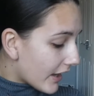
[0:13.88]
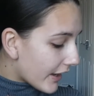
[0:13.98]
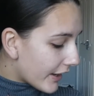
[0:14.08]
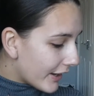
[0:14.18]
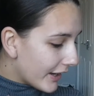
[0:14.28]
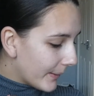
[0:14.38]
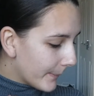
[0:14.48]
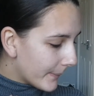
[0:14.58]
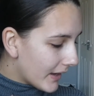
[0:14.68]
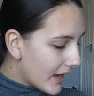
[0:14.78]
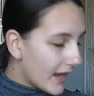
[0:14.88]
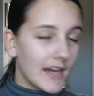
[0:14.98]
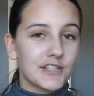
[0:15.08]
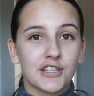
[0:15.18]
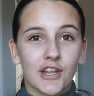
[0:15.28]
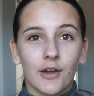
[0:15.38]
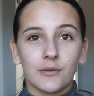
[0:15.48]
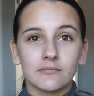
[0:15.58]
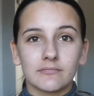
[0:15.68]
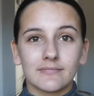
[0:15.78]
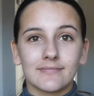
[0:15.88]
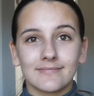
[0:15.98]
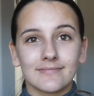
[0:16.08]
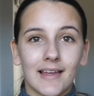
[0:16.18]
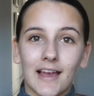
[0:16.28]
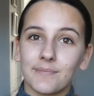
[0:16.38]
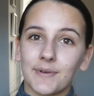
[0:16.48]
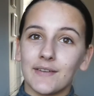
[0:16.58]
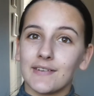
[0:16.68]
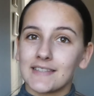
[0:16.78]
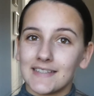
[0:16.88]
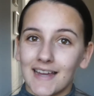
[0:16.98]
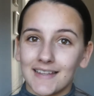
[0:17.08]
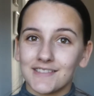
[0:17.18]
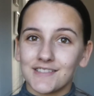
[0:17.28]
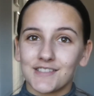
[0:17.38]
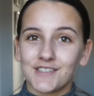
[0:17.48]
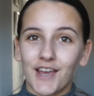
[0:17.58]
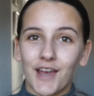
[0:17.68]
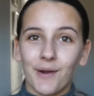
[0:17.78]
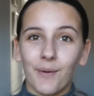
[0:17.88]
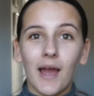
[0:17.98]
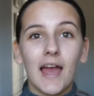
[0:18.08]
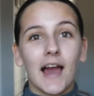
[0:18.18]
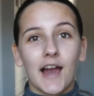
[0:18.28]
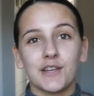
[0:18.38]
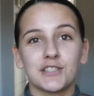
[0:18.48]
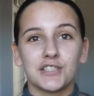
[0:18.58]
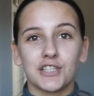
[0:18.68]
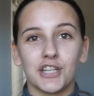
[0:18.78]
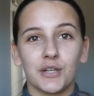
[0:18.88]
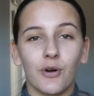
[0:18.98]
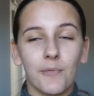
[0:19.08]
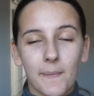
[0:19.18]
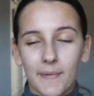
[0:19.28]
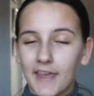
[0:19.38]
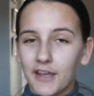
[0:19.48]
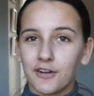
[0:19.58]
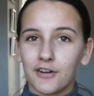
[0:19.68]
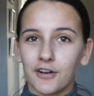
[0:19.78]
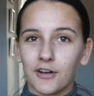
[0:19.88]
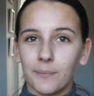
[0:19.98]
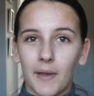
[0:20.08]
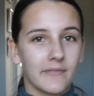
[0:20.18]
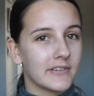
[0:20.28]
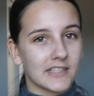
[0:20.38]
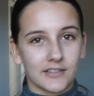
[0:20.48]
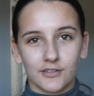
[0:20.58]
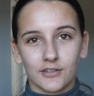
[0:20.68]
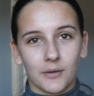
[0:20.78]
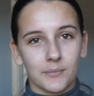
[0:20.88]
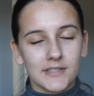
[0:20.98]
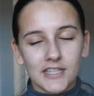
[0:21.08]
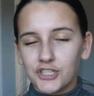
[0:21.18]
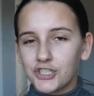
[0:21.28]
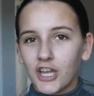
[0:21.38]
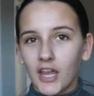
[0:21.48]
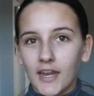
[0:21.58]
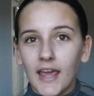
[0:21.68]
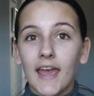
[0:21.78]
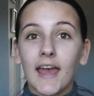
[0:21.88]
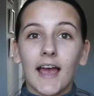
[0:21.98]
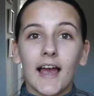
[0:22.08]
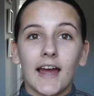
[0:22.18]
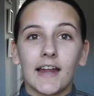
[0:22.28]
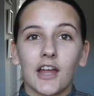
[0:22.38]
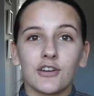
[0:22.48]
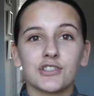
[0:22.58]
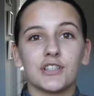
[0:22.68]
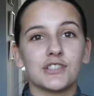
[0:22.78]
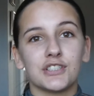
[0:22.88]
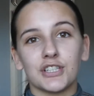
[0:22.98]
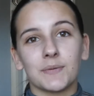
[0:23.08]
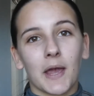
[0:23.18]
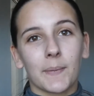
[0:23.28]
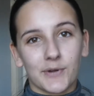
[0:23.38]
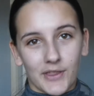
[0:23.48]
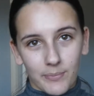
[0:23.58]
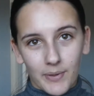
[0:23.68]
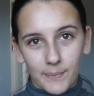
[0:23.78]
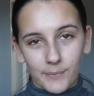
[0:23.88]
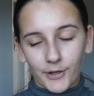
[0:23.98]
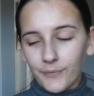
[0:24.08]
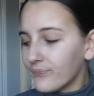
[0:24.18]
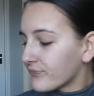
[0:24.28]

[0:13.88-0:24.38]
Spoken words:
As you know, I previously danced, so I used to do all my makeup every single competition, and I also used to do makeup on other people.